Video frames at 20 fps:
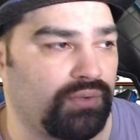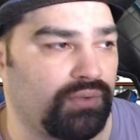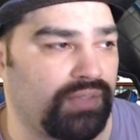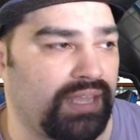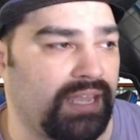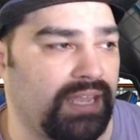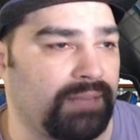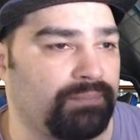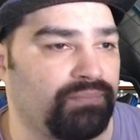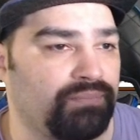
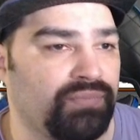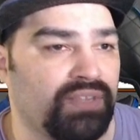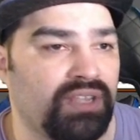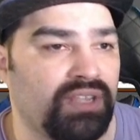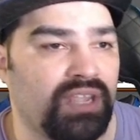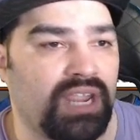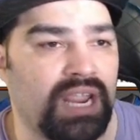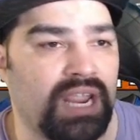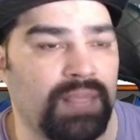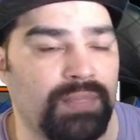that.
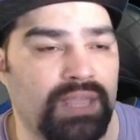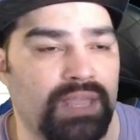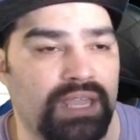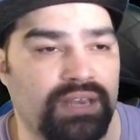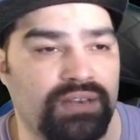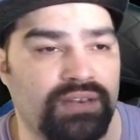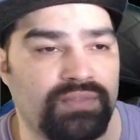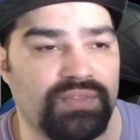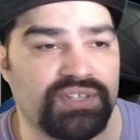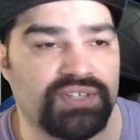And
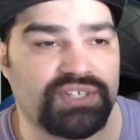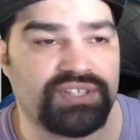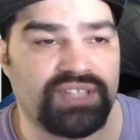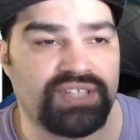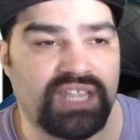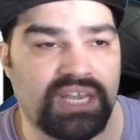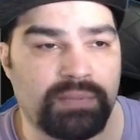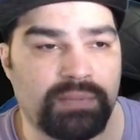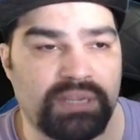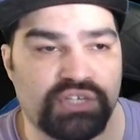then this is
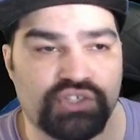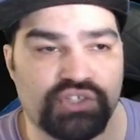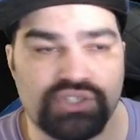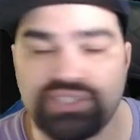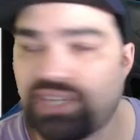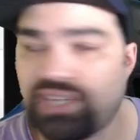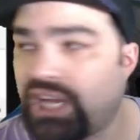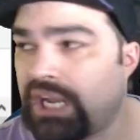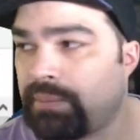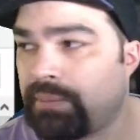the animation
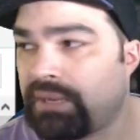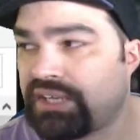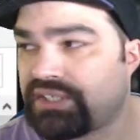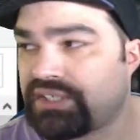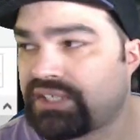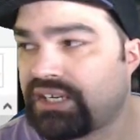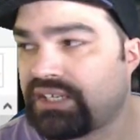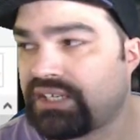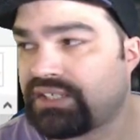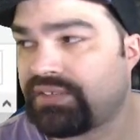time. I
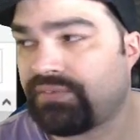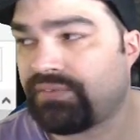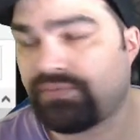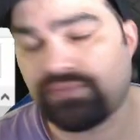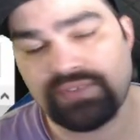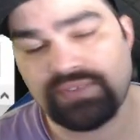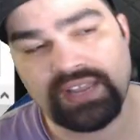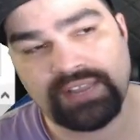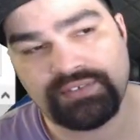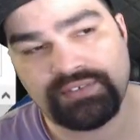set it to
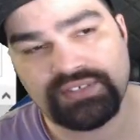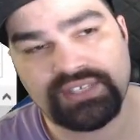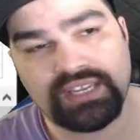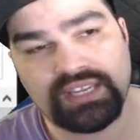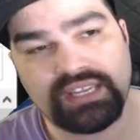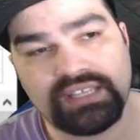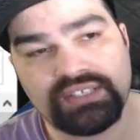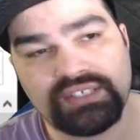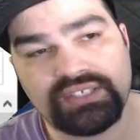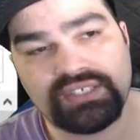five
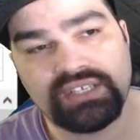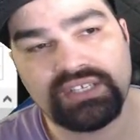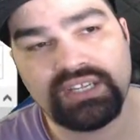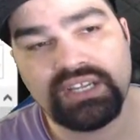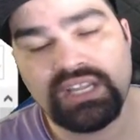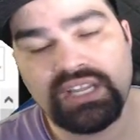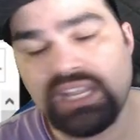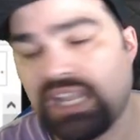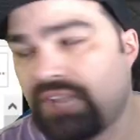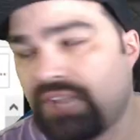seconds.
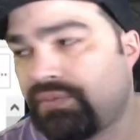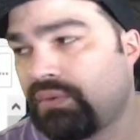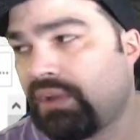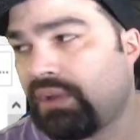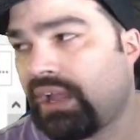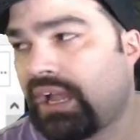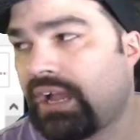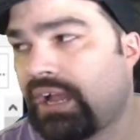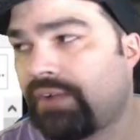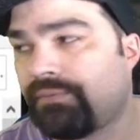If you
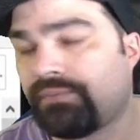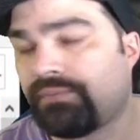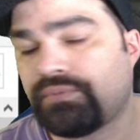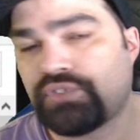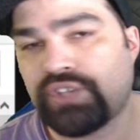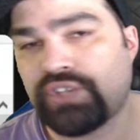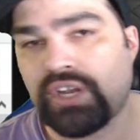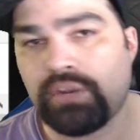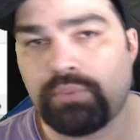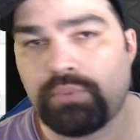have
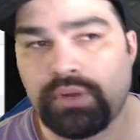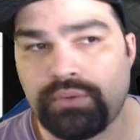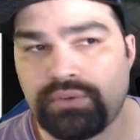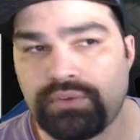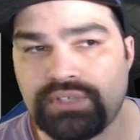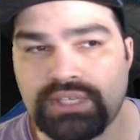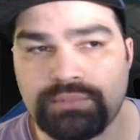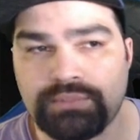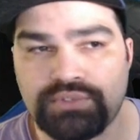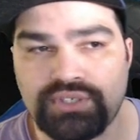channel point
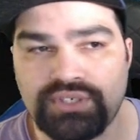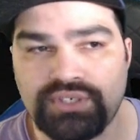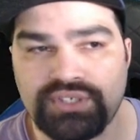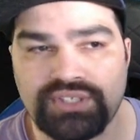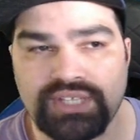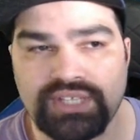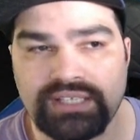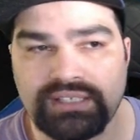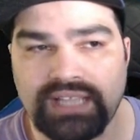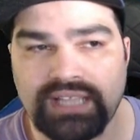redemptions
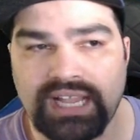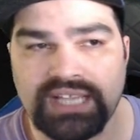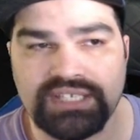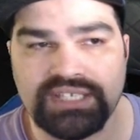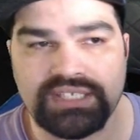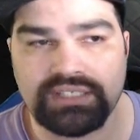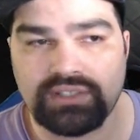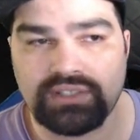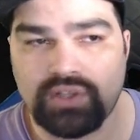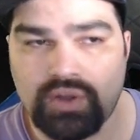that
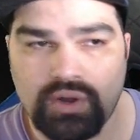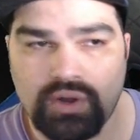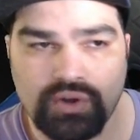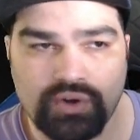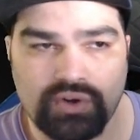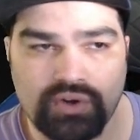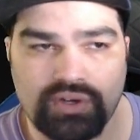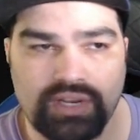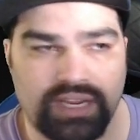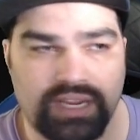last
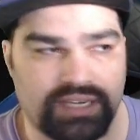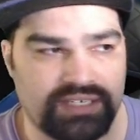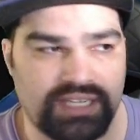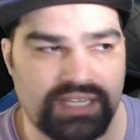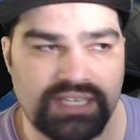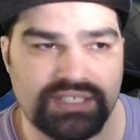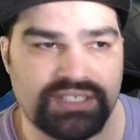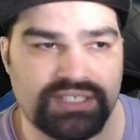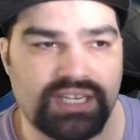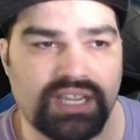longer, like
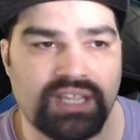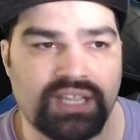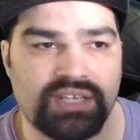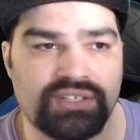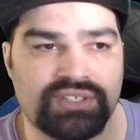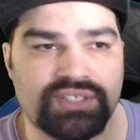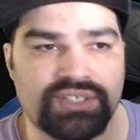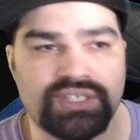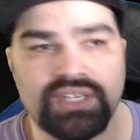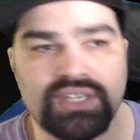10
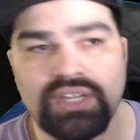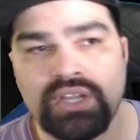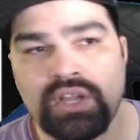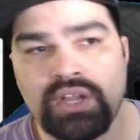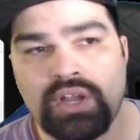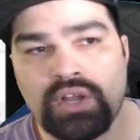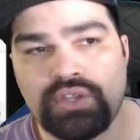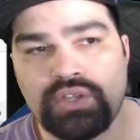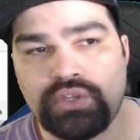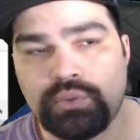seconds,
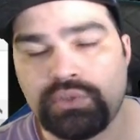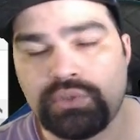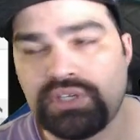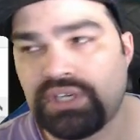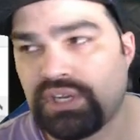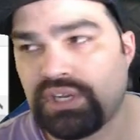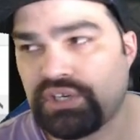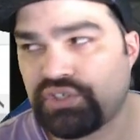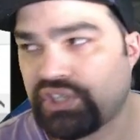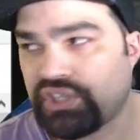you would need
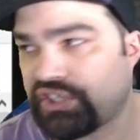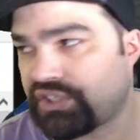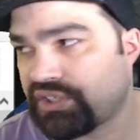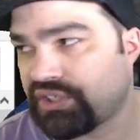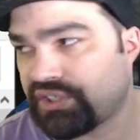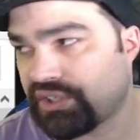to adjust this